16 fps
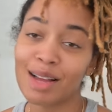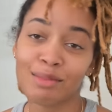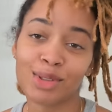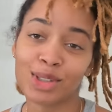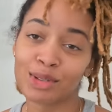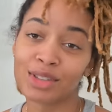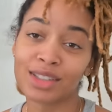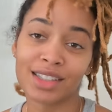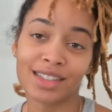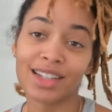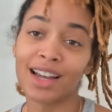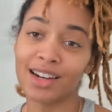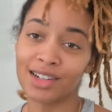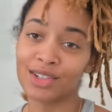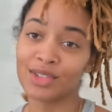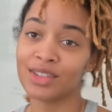so sick and
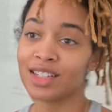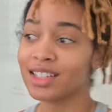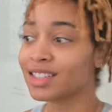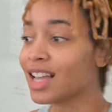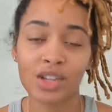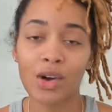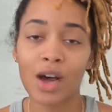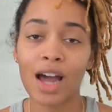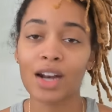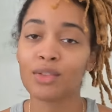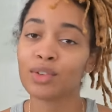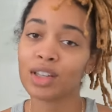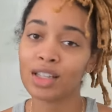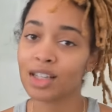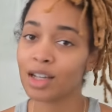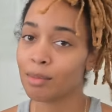tired of doing this. So I didn't
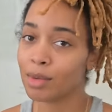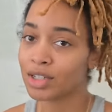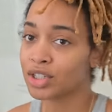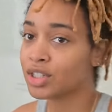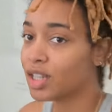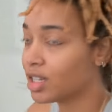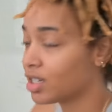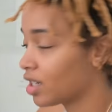really get much done